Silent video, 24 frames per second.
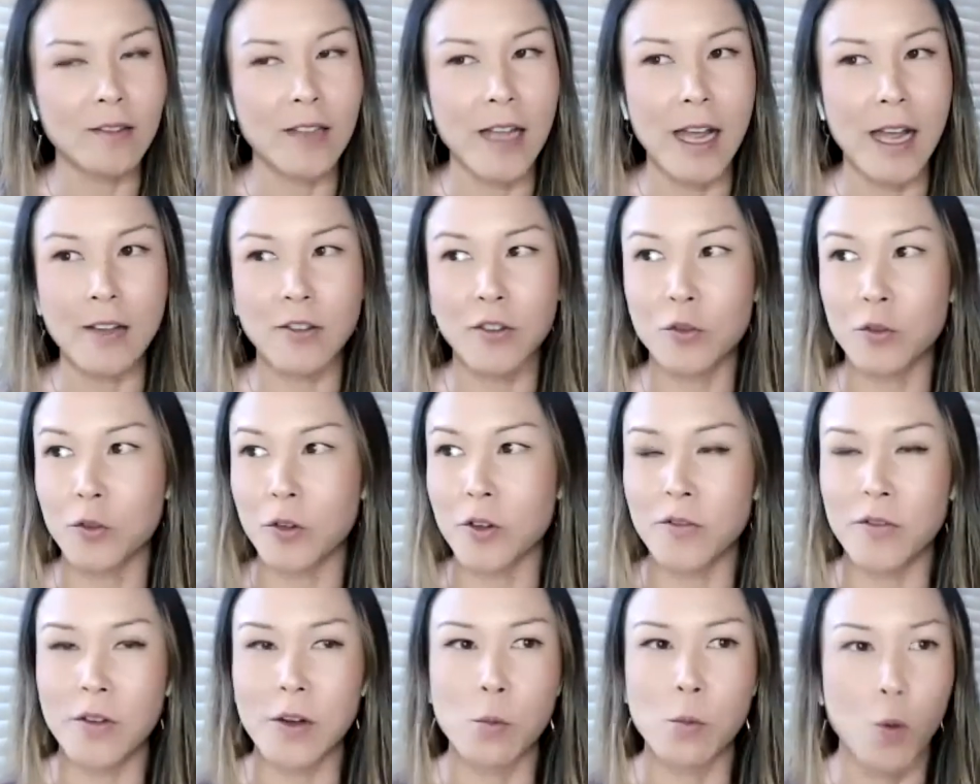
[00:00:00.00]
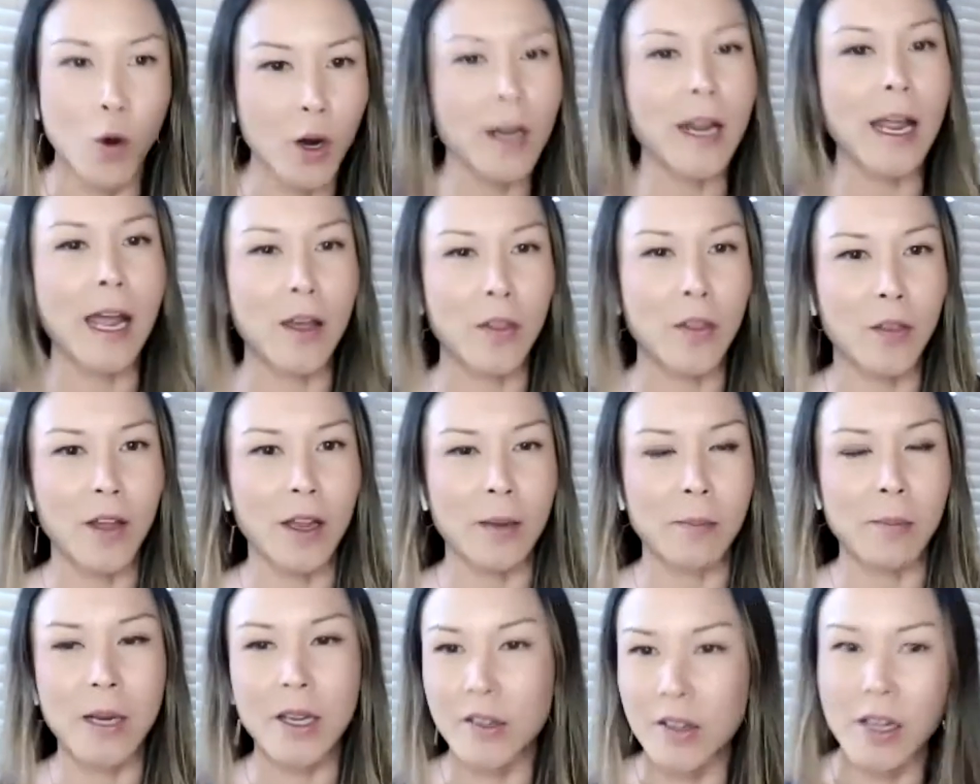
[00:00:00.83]
that sort of work ethic
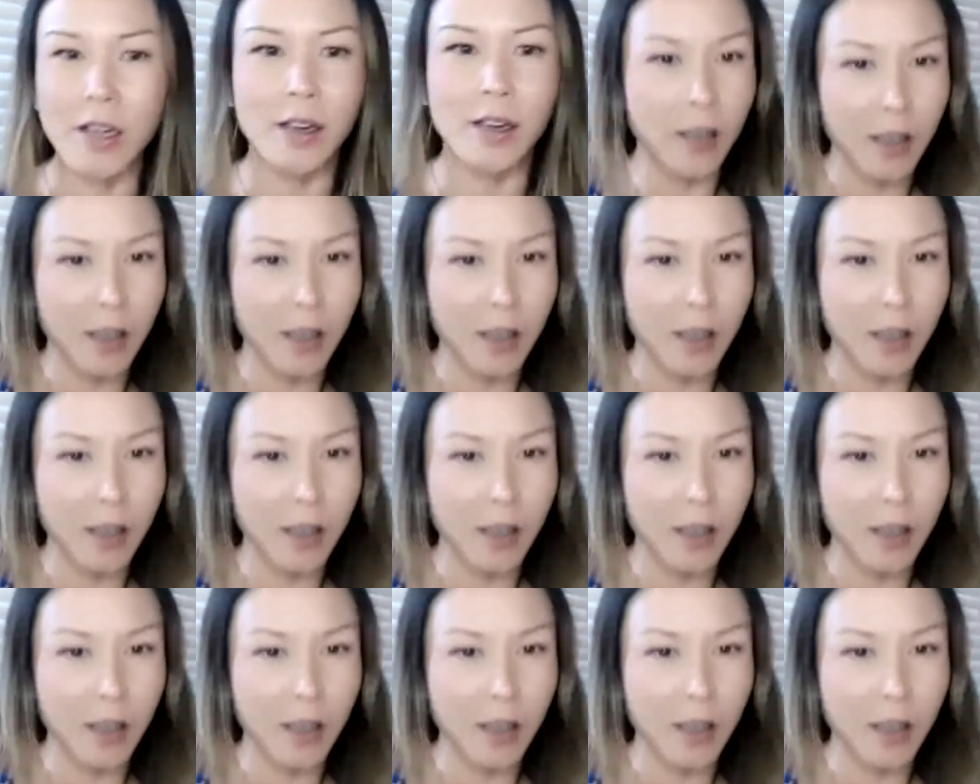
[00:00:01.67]
because I,